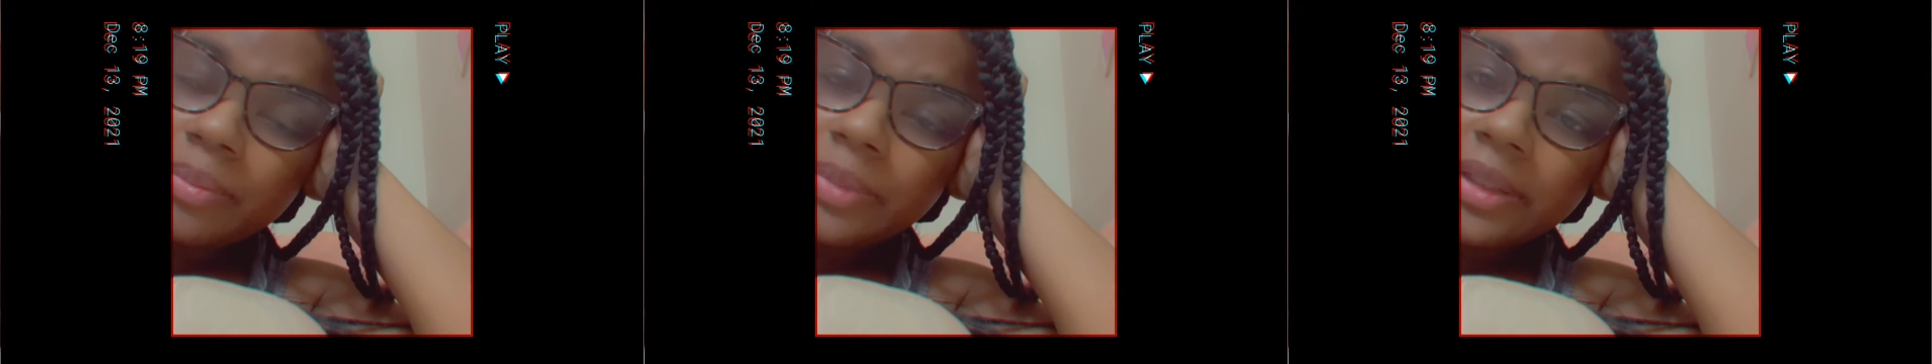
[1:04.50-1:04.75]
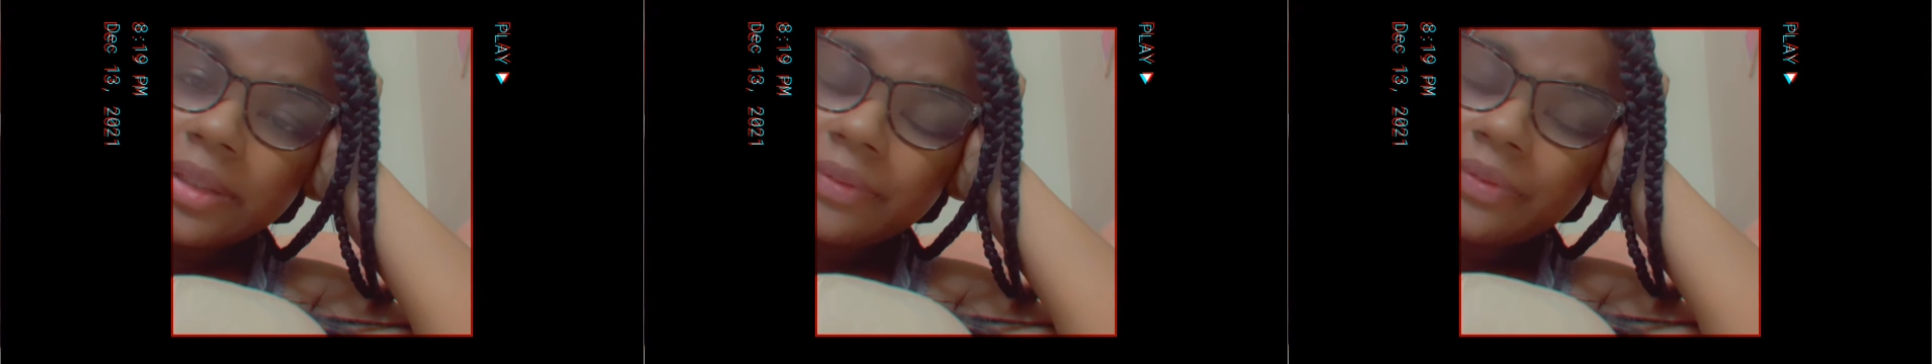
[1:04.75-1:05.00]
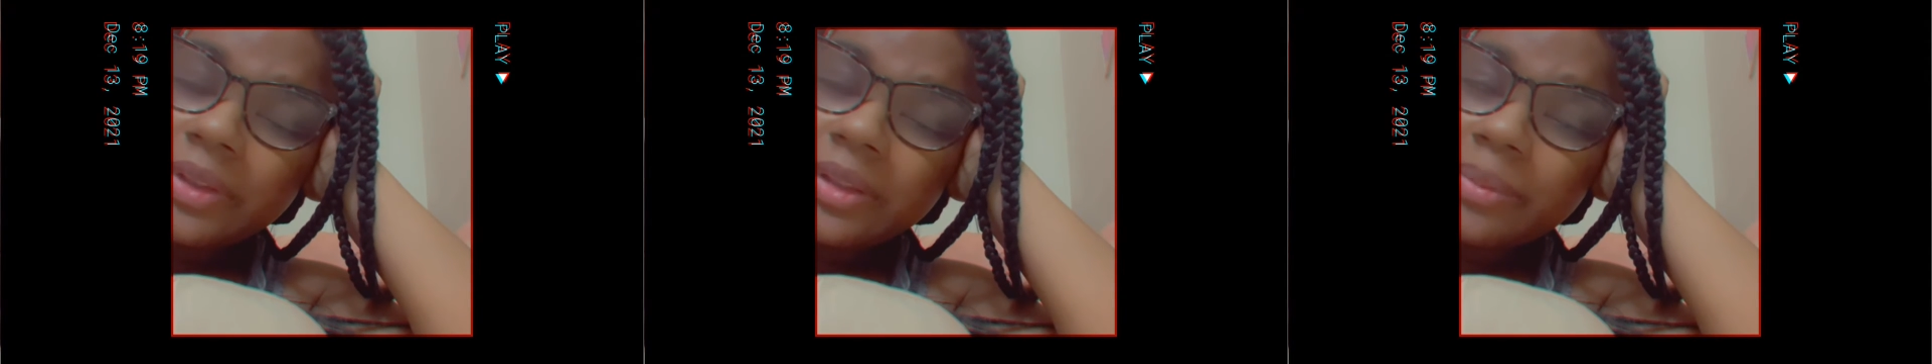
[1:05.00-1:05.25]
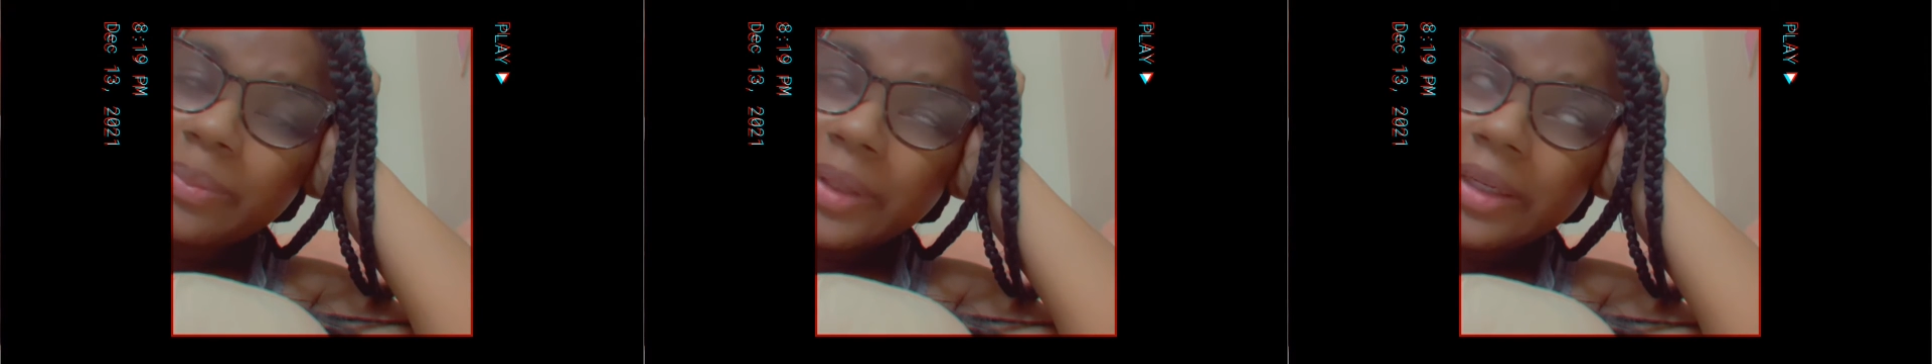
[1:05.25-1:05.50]
but i'm
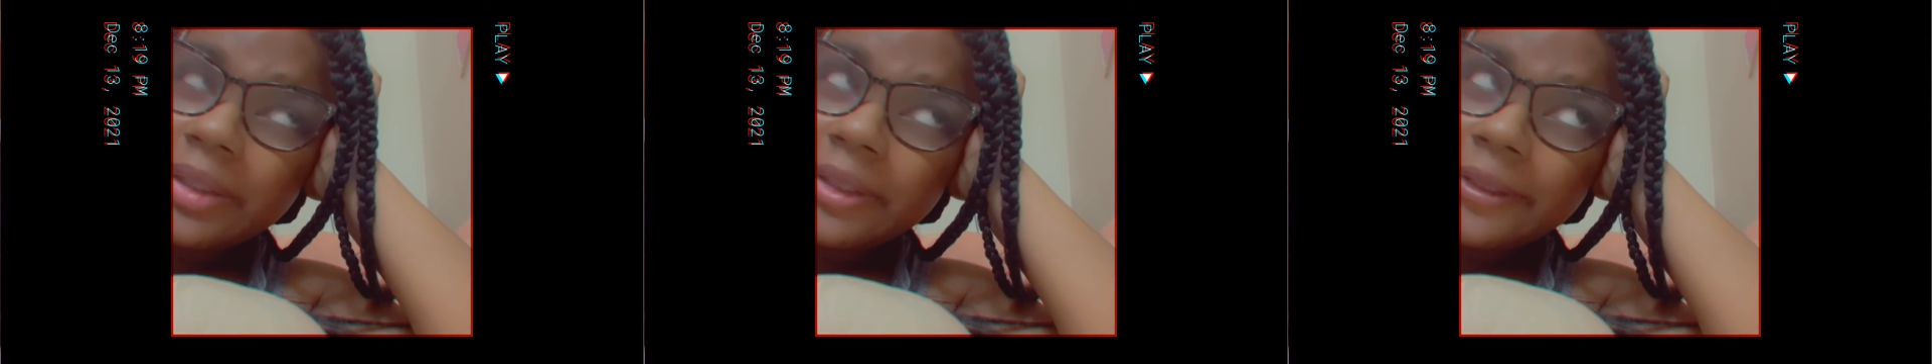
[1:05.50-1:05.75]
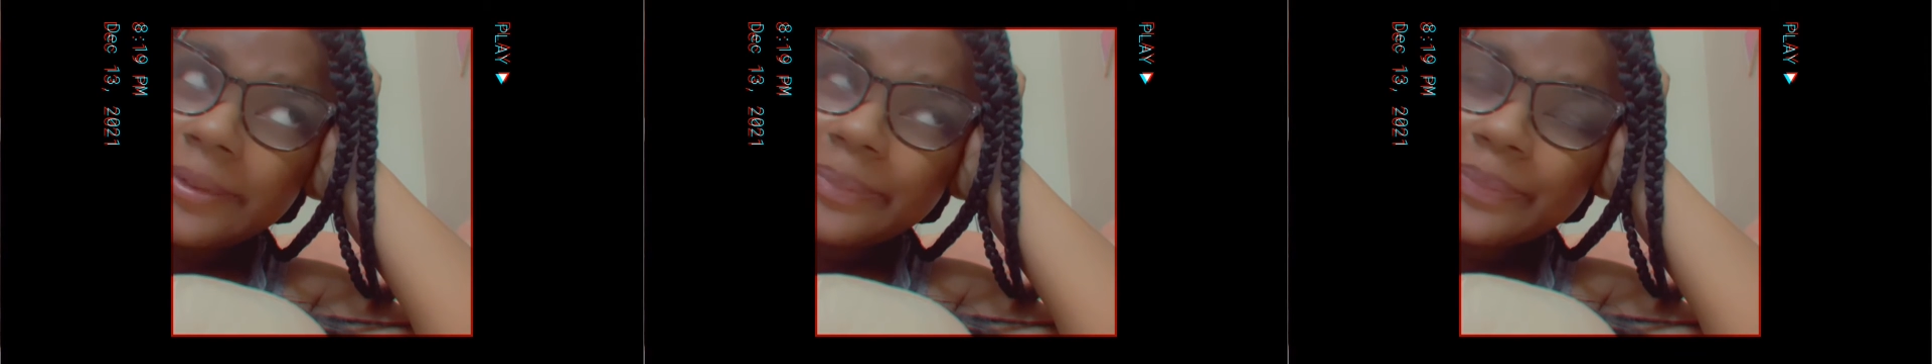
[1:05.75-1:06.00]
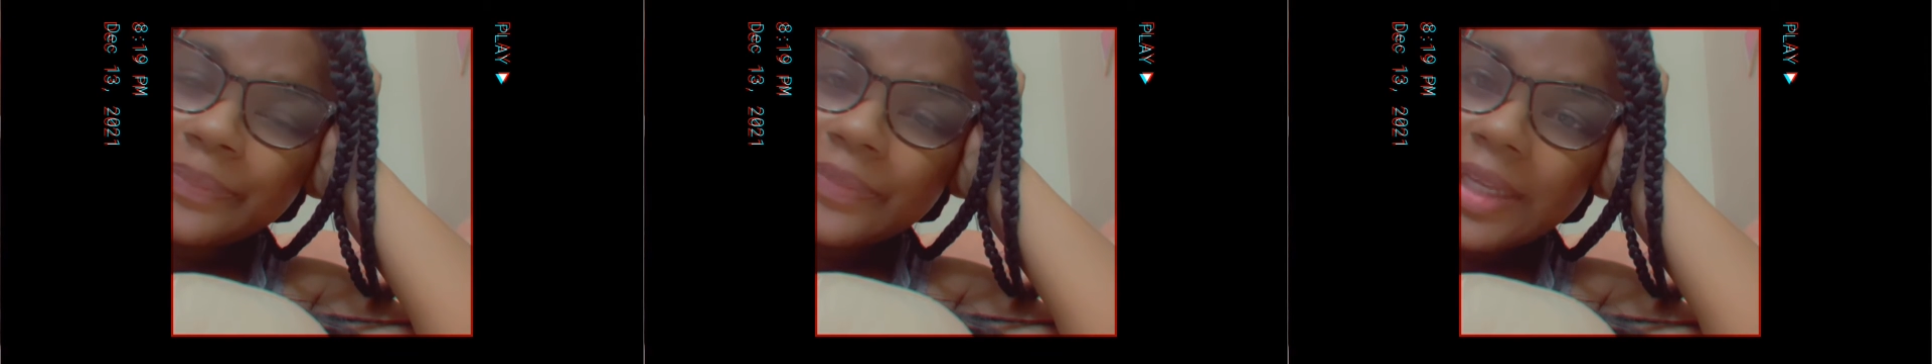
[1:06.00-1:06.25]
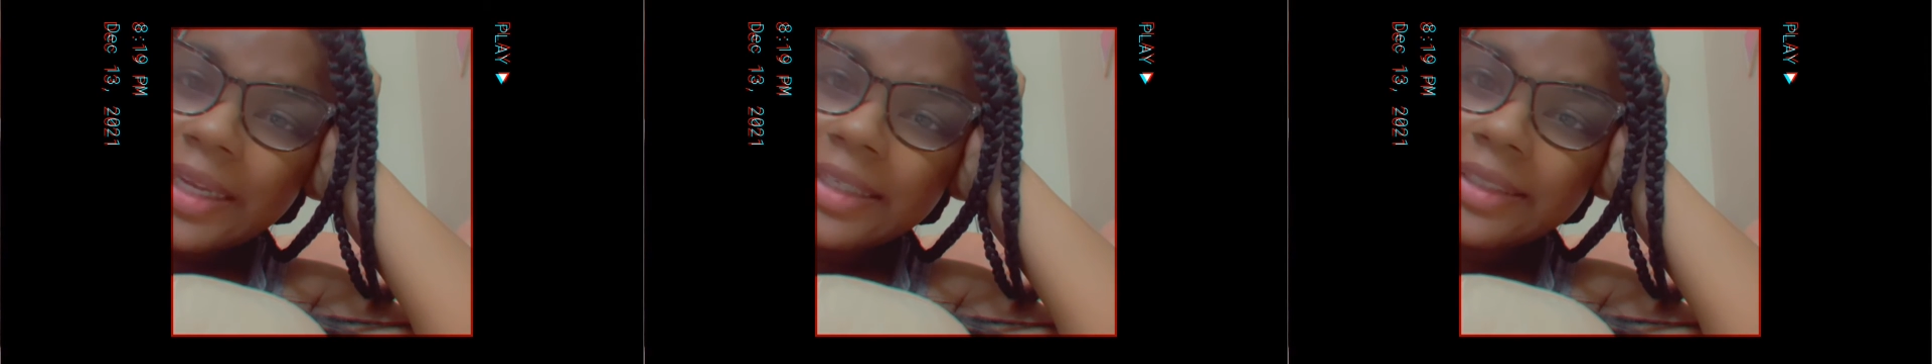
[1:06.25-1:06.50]
feeling better
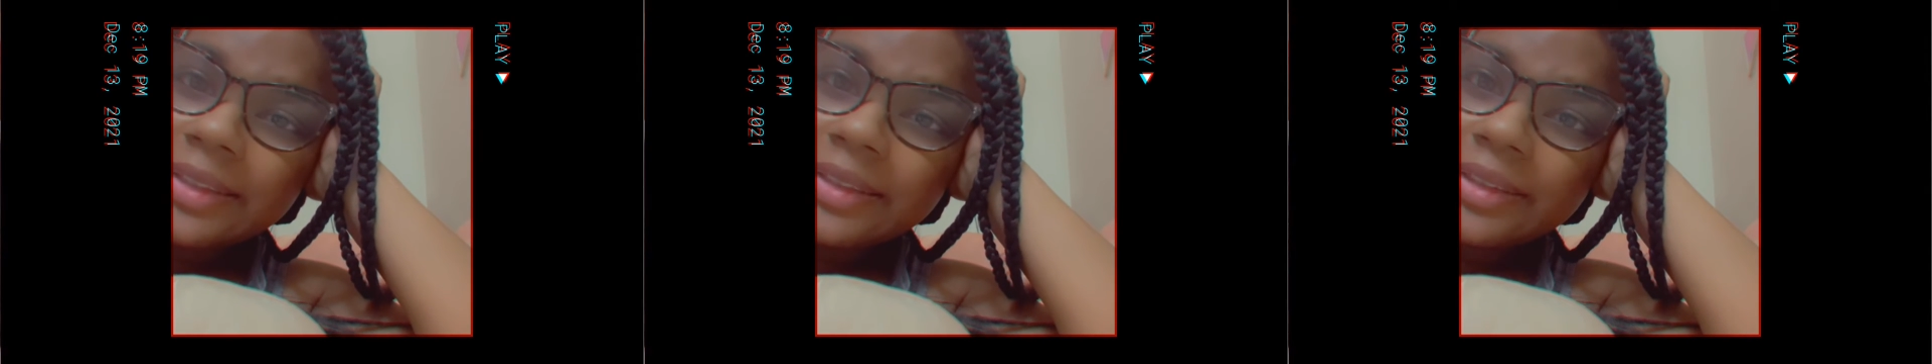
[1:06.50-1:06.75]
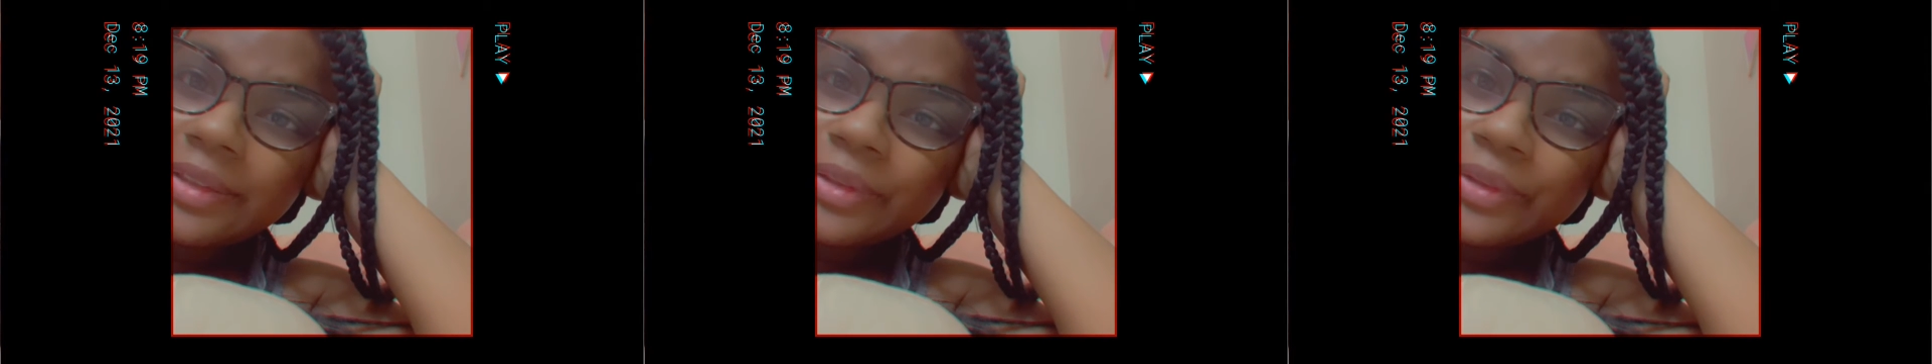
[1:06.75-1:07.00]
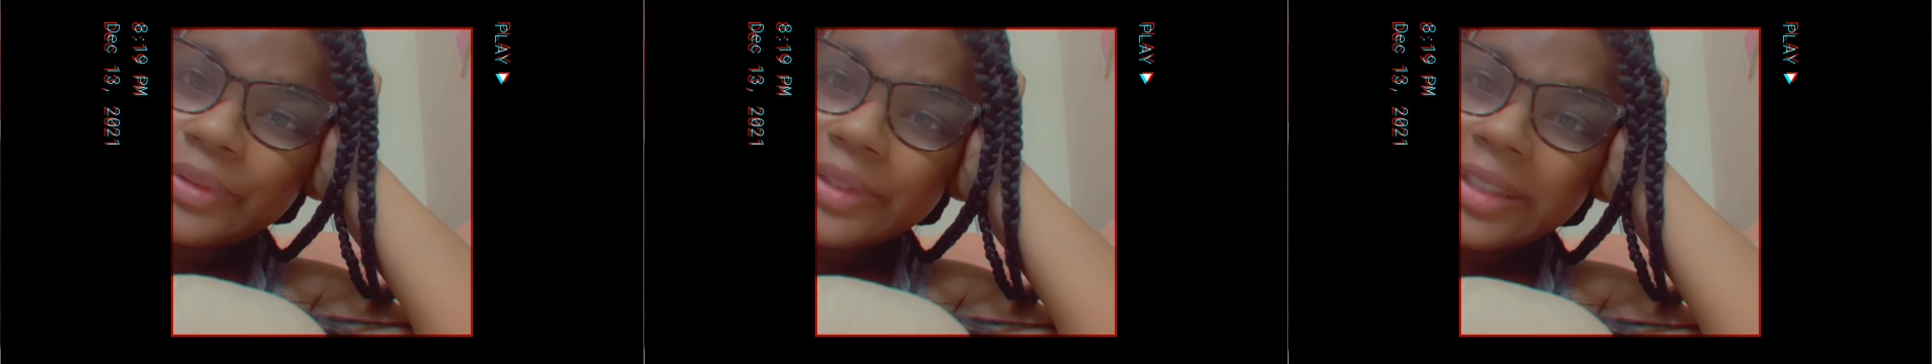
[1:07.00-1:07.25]
I had a little